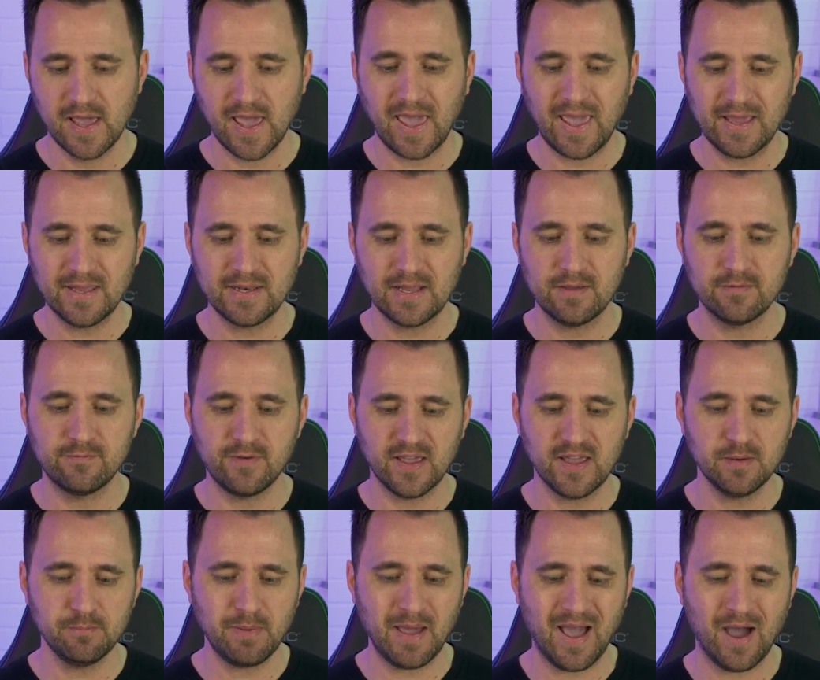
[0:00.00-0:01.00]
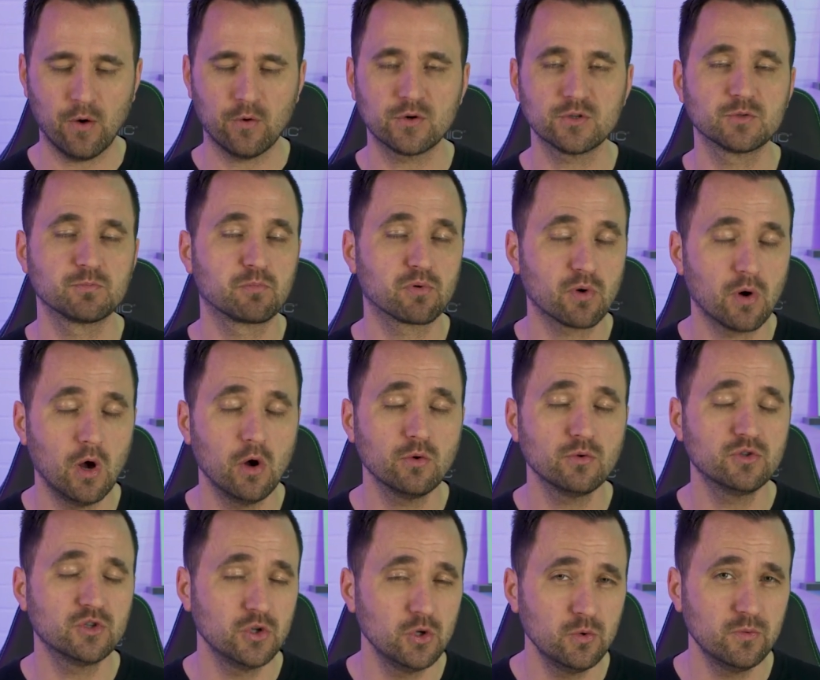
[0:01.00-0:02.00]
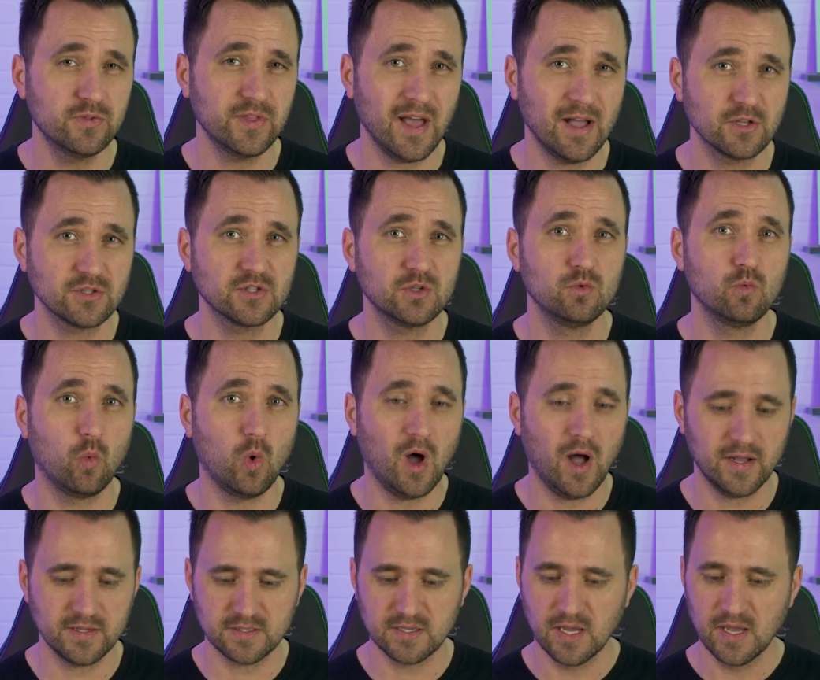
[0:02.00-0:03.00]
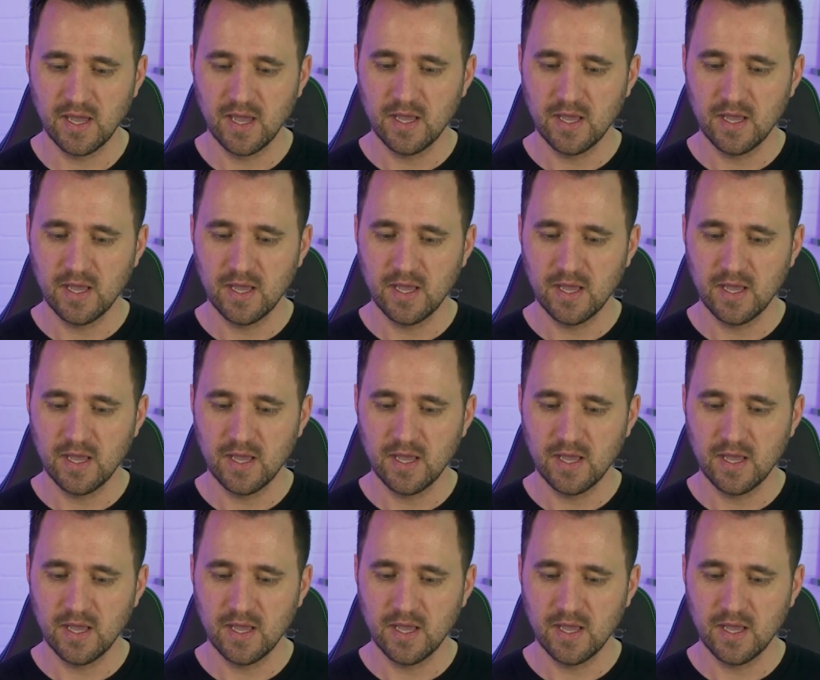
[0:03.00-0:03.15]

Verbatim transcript: and a Vanpowers Pro 2,000 watt,